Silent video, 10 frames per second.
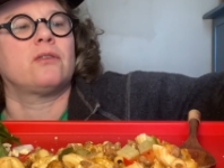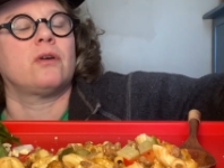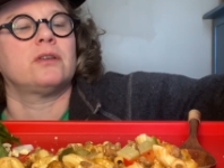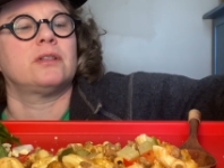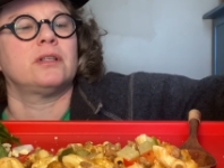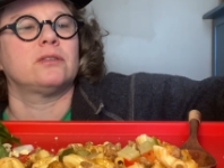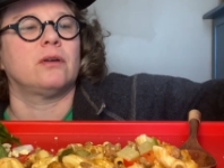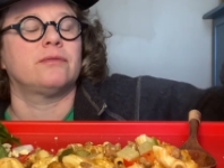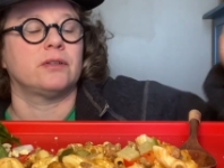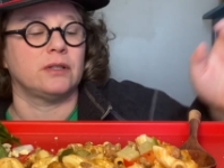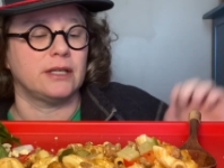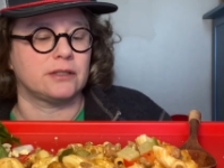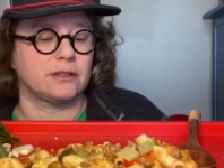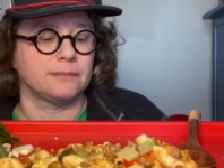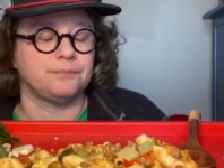to cross things off the
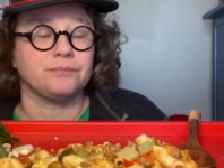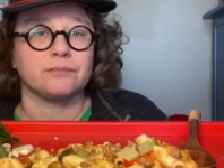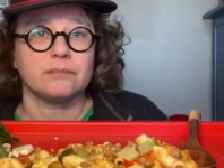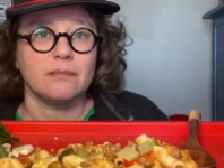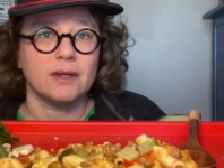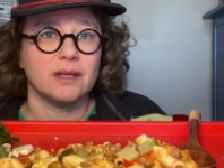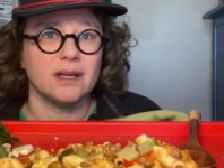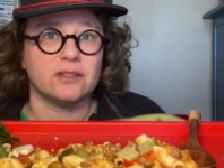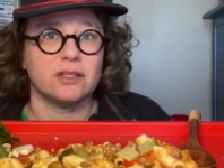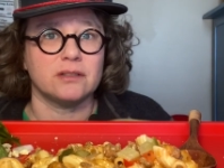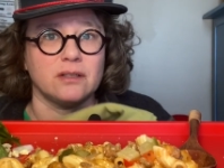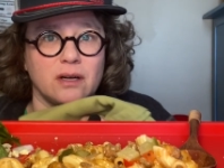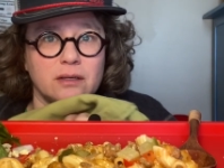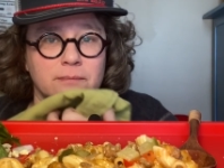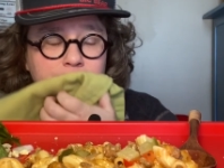list. Get shit
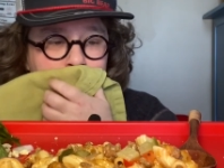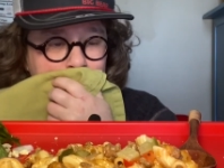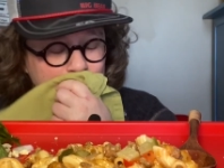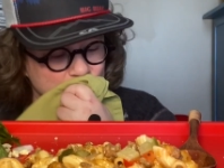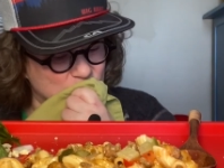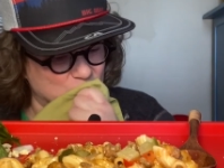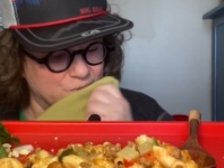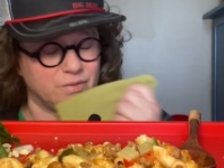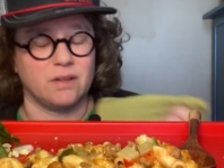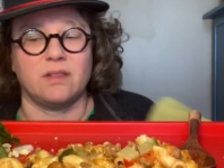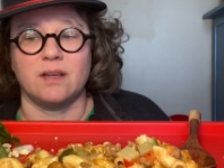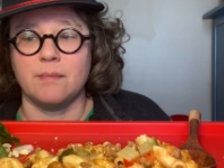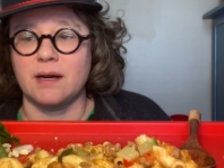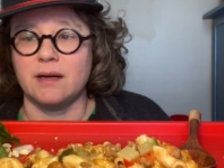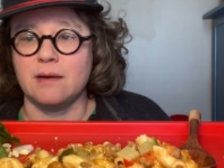done. Don't have to think
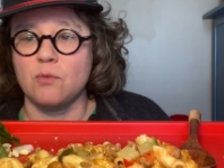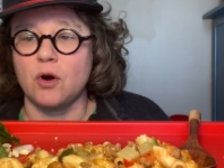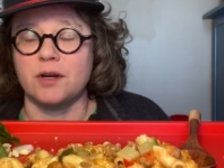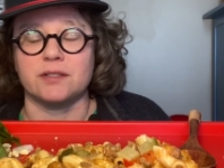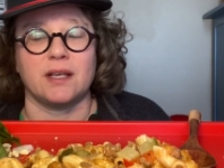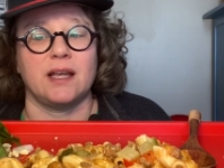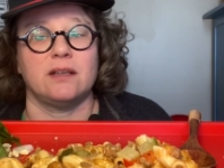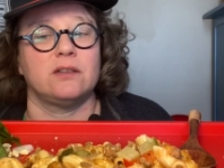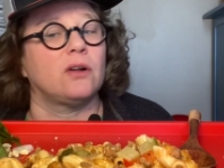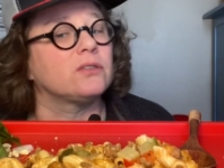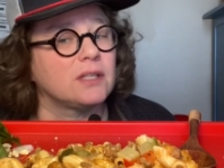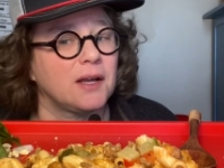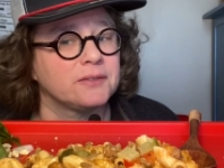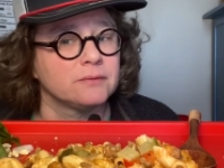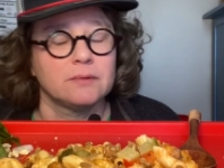about it anymore because I hate
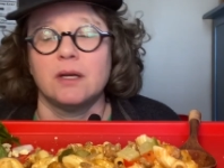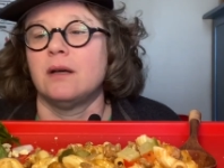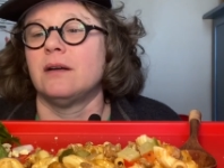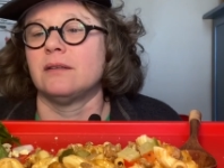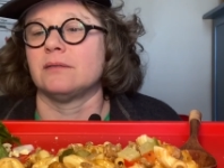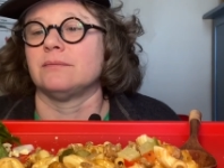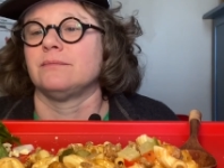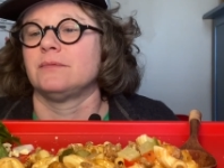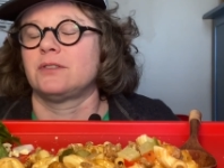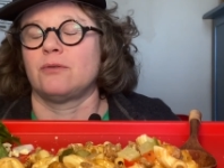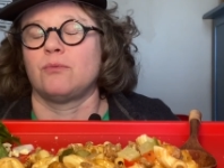adulting. It's the